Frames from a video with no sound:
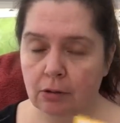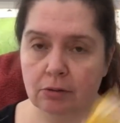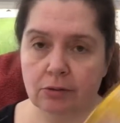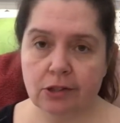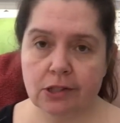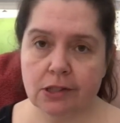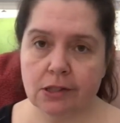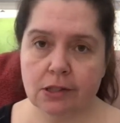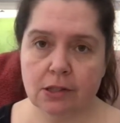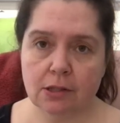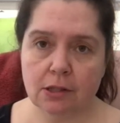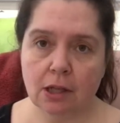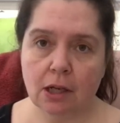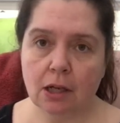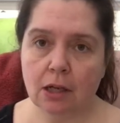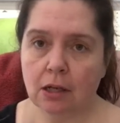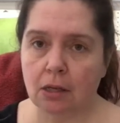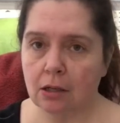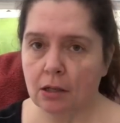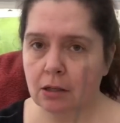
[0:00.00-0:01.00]
just
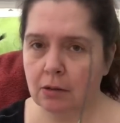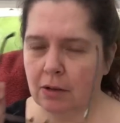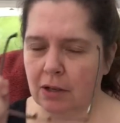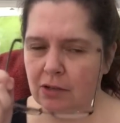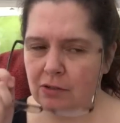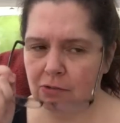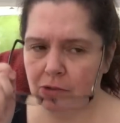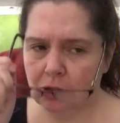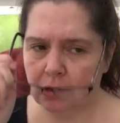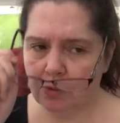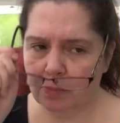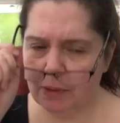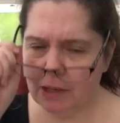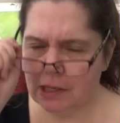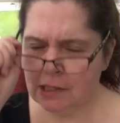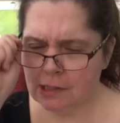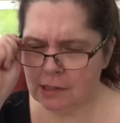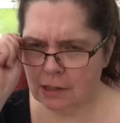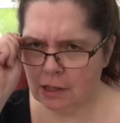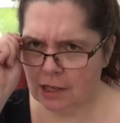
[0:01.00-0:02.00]
uh,
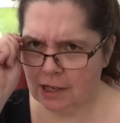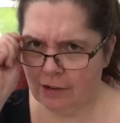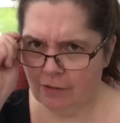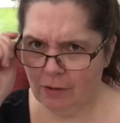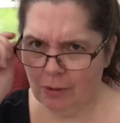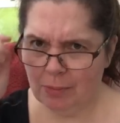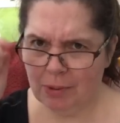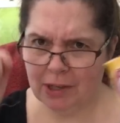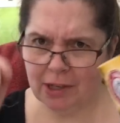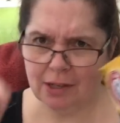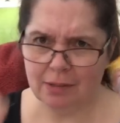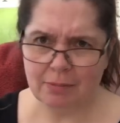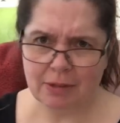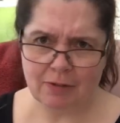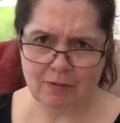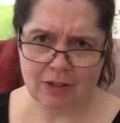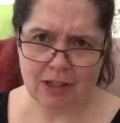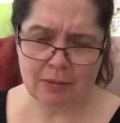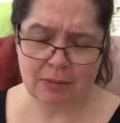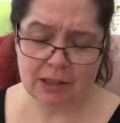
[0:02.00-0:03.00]
toothpaste that everybody in my
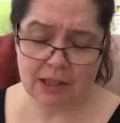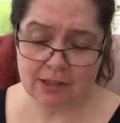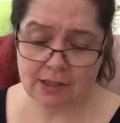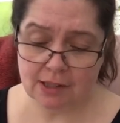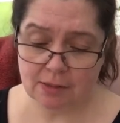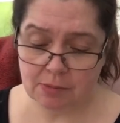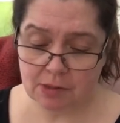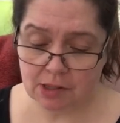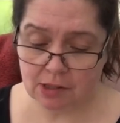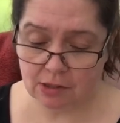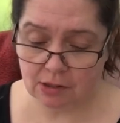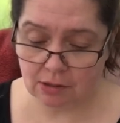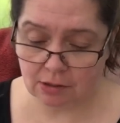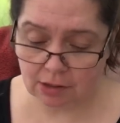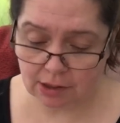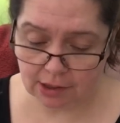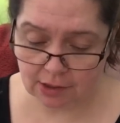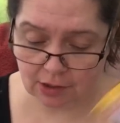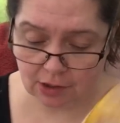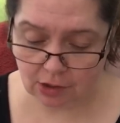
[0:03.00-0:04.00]
family seems to
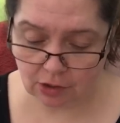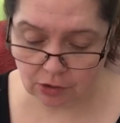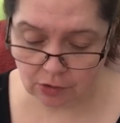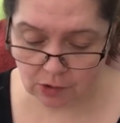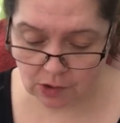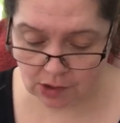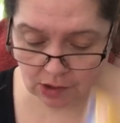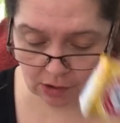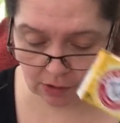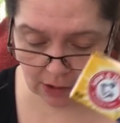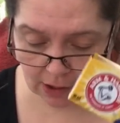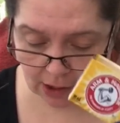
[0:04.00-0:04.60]
like to use.